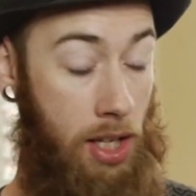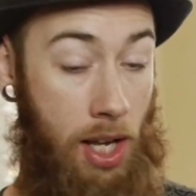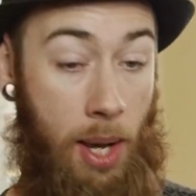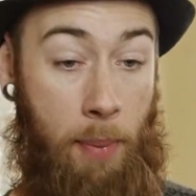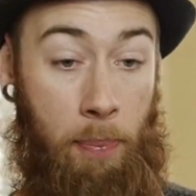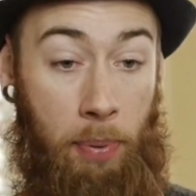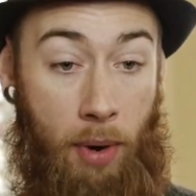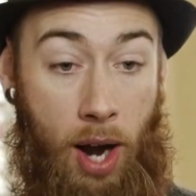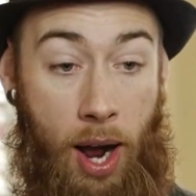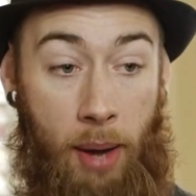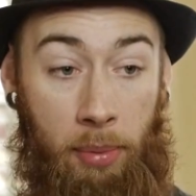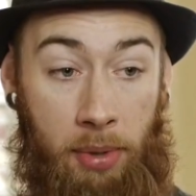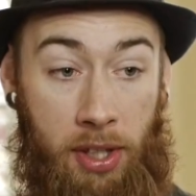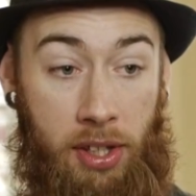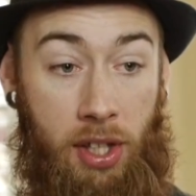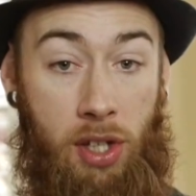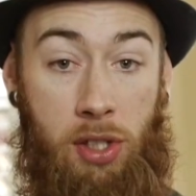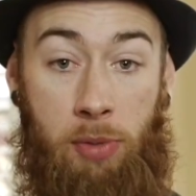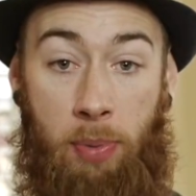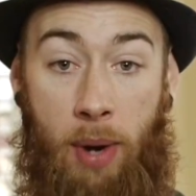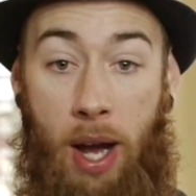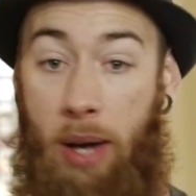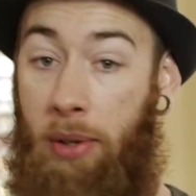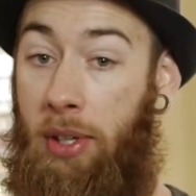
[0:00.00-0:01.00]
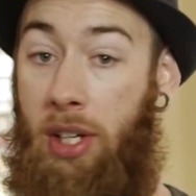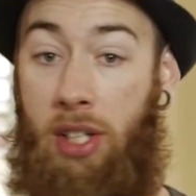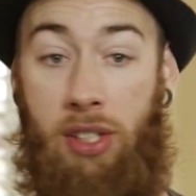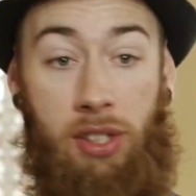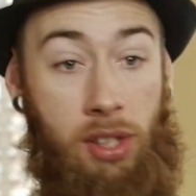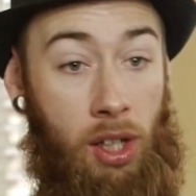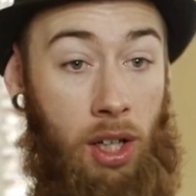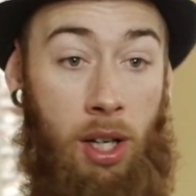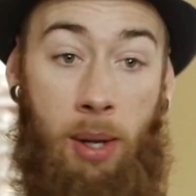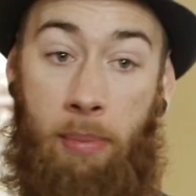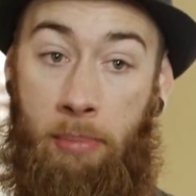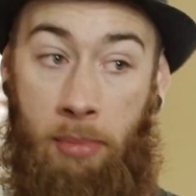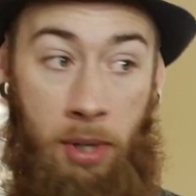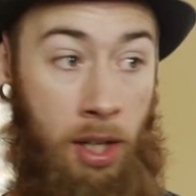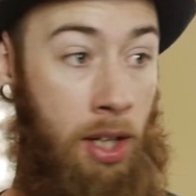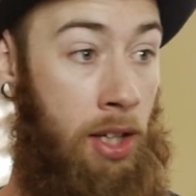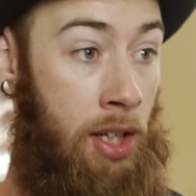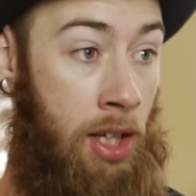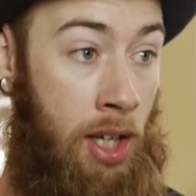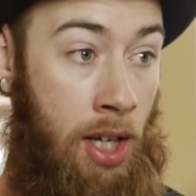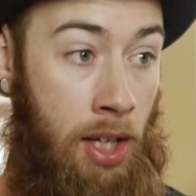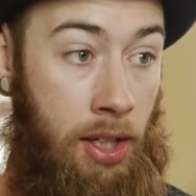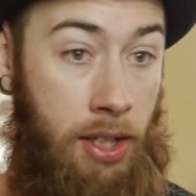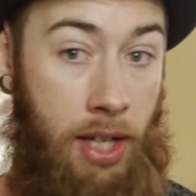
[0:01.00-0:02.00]
And there's probably a ton of
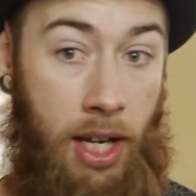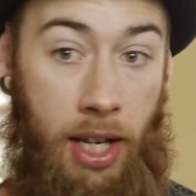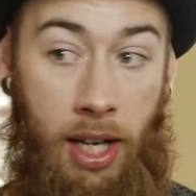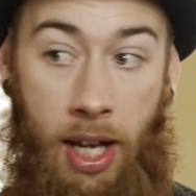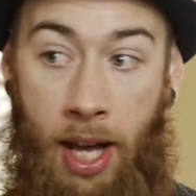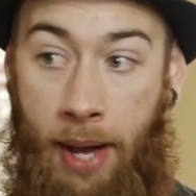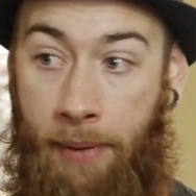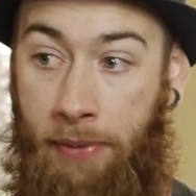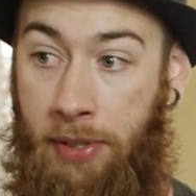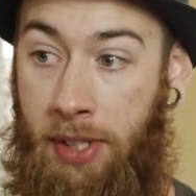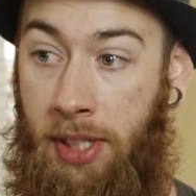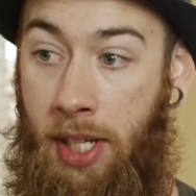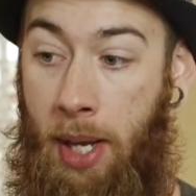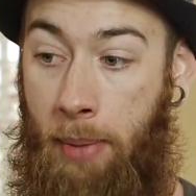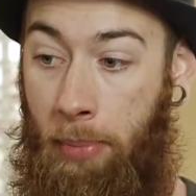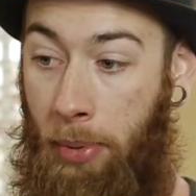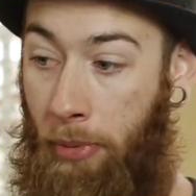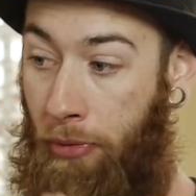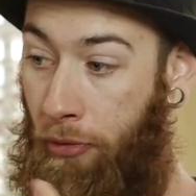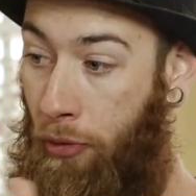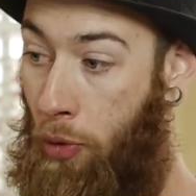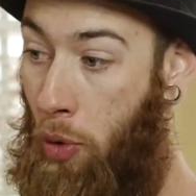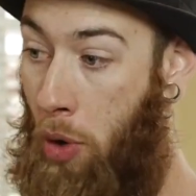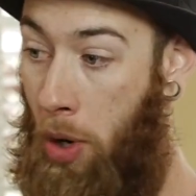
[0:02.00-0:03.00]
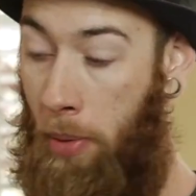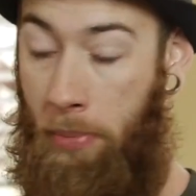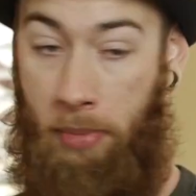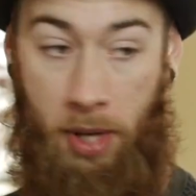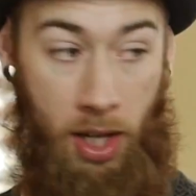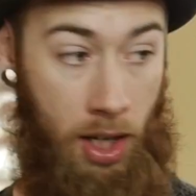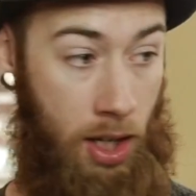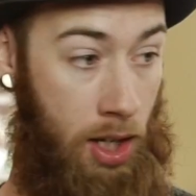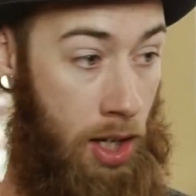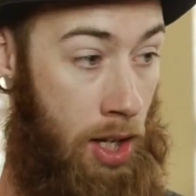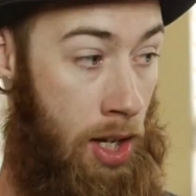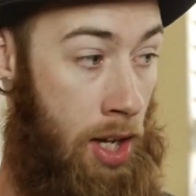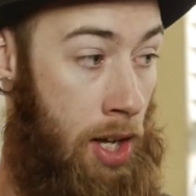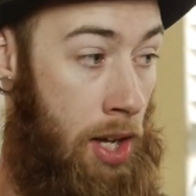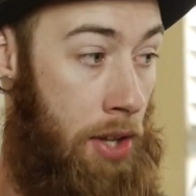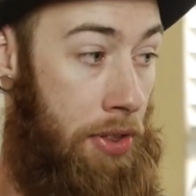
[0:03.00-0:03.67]
men that have sat before me